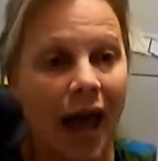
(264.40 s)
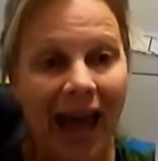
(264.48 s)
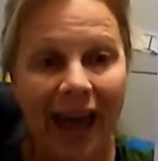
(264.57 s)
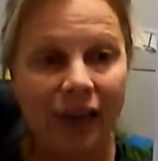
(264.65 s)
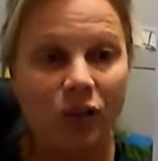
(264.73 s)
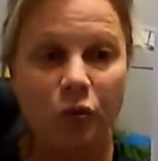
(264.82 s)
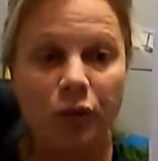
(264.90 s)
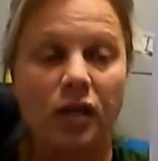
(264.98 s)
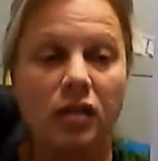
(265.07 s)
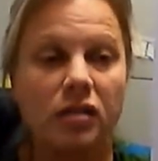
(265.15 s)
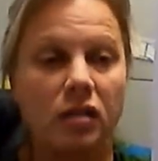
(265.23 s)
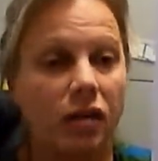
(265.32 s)

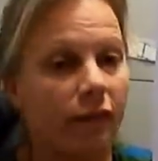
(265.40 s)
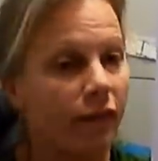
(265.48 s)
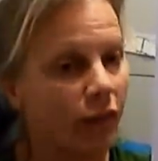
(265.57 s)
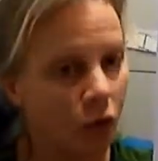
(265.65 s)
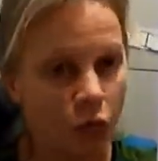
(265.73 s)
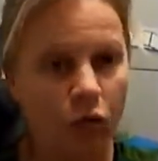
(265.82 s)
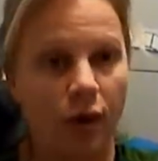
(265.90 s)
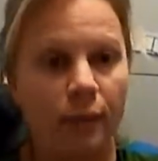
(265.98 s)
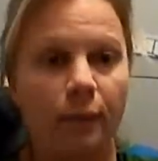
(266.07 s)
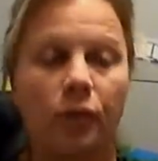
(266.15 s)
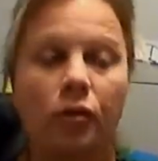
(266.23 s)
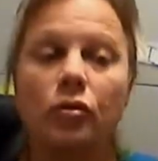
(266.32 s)
address, phone
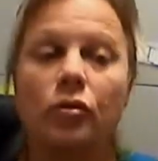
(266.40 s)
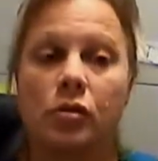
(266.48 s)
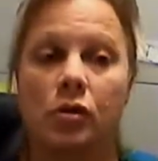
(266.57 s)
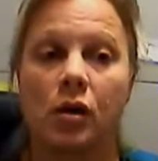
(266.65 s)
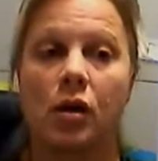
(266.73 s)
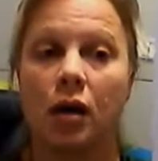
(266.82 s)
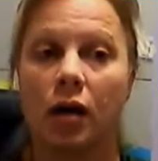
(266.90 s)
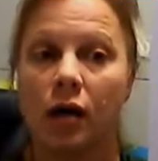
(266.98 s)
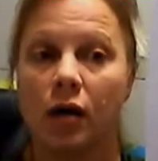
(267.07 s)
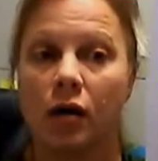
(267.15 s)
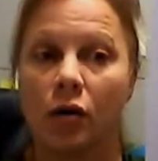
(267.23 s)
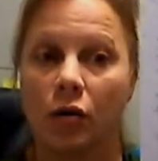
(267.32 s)
numbers,
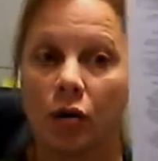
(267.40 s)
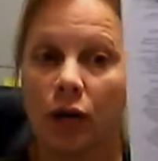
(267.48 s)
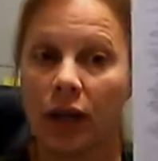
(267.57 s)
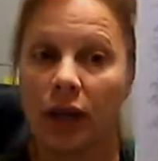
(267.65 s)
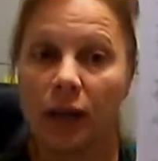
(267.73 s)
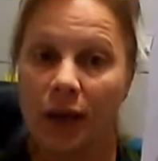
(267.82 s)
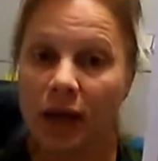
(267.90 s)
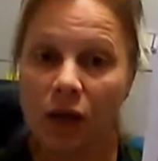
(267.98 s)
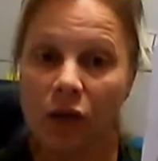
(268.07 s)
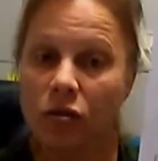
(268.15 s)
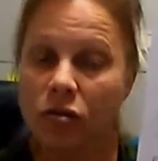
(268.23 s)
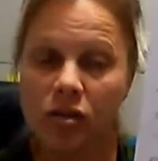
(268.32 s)
or
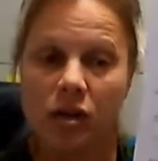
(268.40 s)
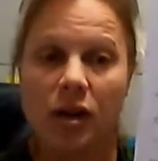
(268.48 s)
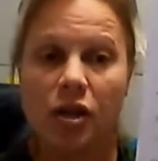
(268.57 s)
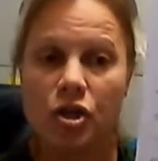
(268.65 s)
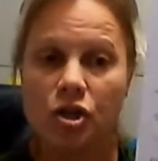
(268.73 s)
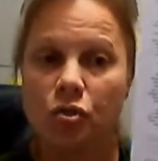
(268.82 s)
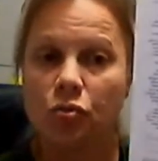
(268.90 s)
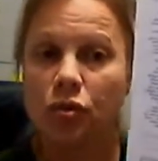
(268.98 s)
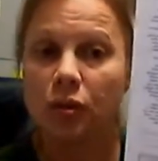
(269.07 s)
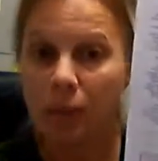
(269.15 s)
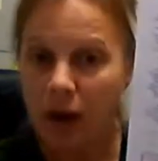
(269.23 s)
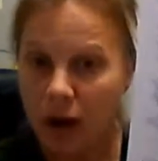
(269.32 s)
emails to
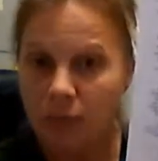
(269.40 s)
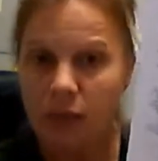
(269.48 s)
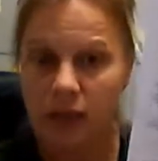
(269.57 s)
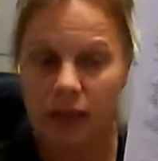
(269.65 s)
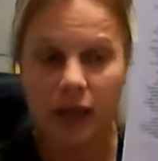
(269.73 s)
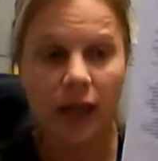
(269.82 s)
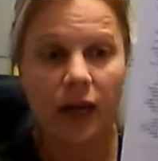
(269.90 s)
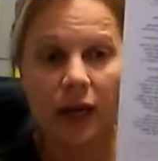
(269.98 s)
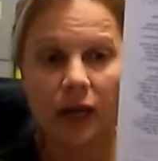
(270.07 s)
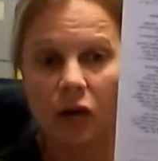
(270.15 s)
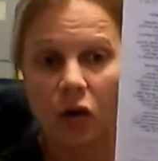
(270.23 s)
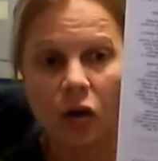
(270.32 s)
the public
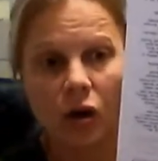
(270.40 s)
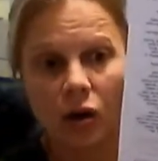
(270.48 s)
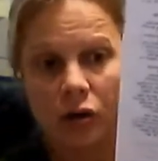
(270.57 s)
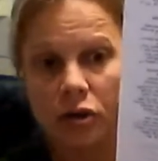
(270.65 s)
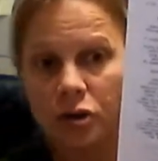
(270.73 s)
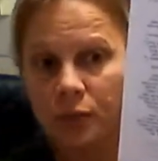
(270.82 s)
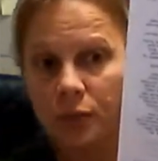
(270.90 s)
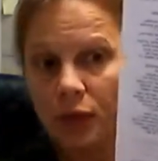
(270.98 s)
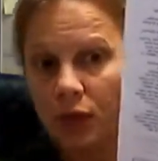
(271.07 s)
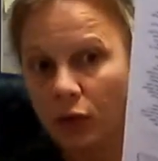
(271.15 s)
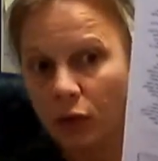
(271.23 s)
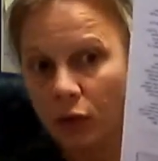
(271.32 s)
at large.
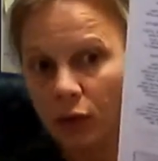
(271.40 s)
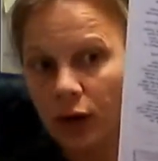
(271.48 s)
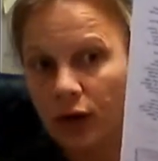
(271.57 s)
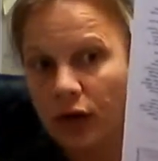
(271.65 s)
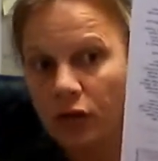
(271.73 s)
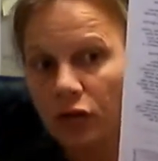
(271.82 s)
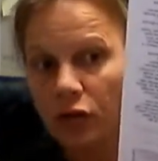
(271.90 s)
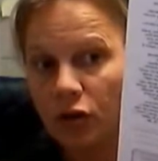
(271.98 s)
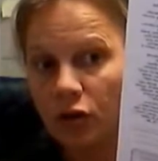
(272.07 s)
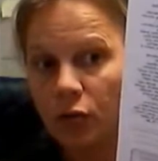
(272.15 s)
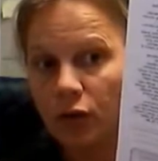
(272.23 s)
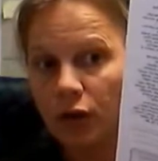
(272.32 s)
Okay, so
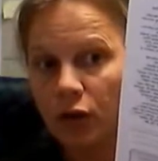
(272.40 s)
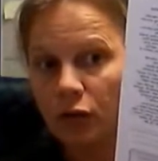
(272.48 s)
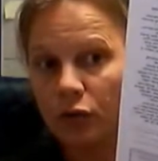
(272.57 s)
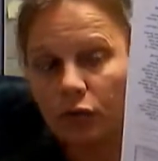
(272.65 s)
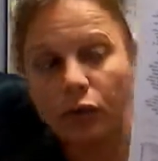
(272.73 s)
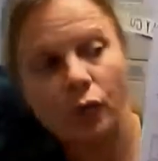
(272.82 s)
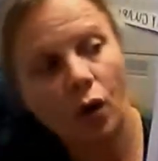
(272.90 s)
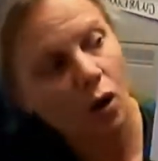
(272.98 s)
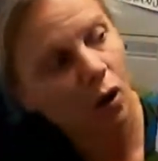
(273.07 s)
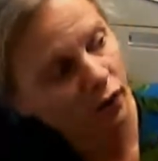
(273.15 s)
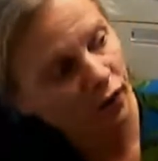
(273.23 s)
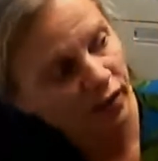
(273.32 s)
you would go through
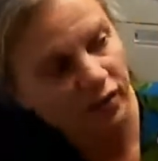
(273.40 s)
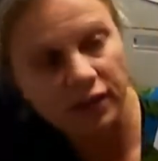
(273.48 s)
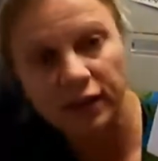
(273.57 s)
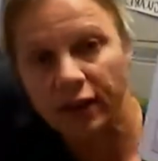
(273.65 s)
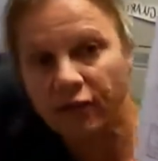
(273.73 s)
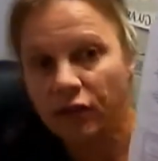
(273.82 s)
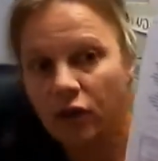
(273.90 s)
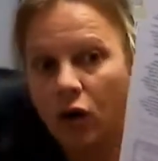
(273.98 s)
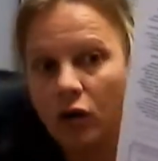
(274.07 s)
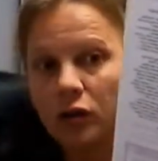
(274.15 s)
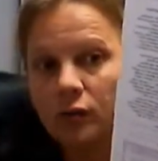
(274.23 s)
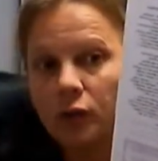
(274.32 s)
on this left
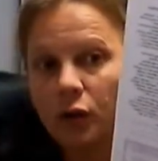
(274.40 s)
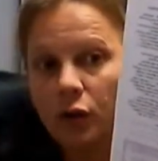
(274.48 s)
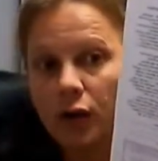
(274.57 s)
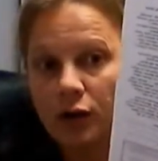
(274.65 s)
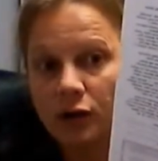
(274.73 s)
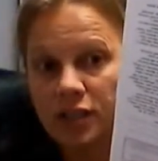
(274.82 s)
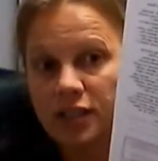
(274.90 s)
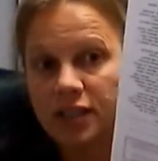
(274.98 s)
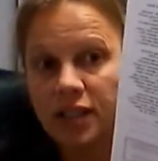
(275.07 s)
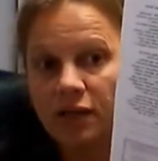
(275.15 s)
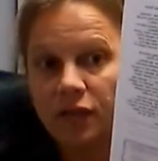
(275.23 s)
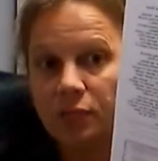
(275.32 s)
column, go down
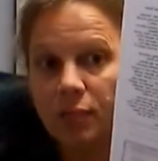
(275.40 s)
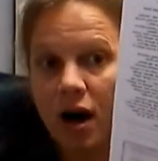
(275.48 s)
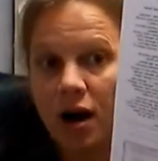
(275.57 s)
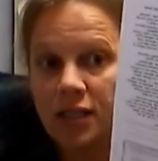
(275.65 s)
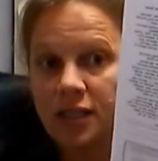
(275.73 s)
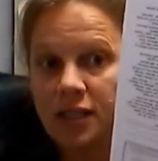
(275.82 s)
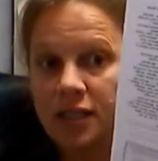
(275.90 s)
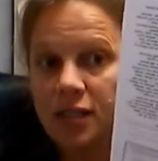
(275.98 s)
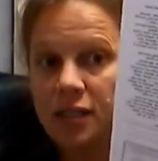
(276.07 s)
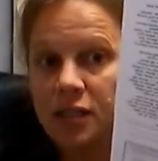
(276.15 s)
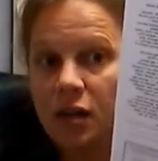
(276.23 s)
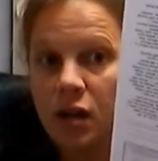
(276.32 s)
7
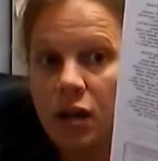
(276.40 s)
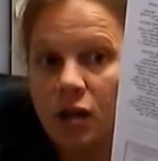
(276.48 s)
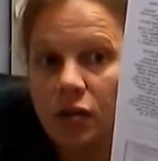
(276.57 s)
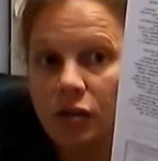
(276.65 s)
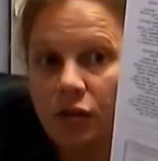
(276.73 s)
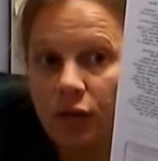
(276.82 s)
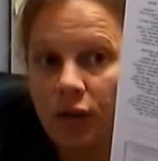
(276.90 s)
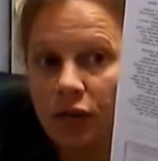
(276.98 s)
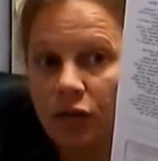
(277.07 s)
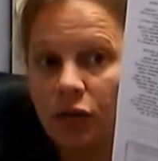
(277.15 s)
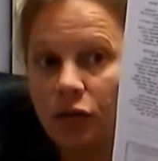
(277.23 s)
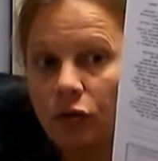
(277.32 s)
boxes. So
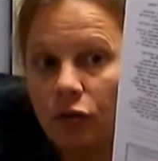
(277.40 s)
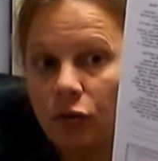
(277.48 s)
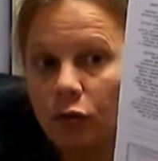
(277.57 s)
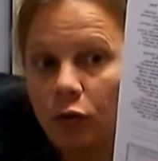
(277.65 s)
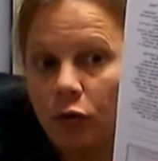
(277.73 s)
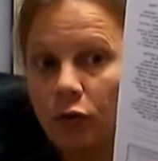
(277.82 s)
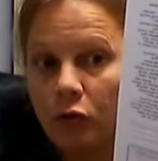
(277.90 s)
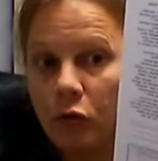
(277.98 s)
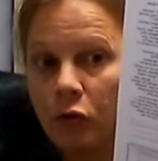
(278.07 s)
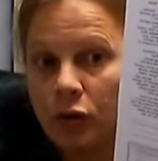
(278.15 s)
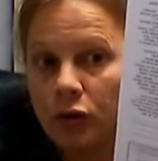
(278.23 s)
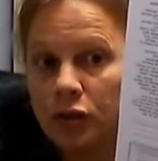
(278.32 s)
that's 2,
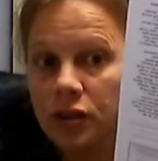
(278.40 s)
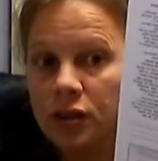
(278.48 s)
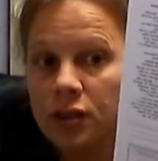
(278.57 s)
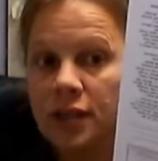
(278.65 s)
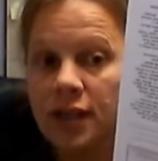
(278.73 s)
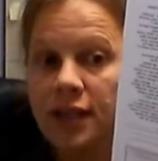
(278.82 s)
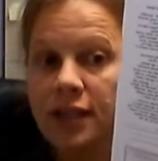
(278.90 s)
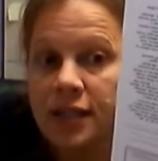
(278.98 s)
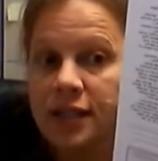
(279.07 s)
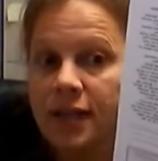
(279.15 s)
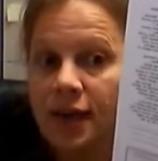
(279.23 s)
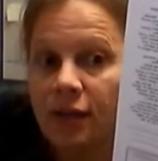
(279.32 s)
4, 6,
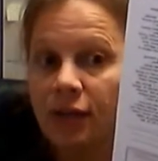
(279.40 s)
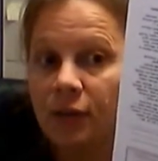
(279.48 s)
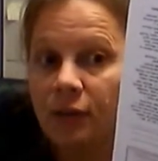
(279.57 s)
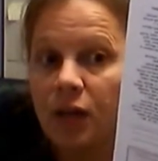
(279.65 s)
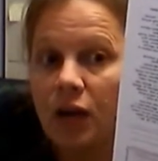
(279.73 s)
7.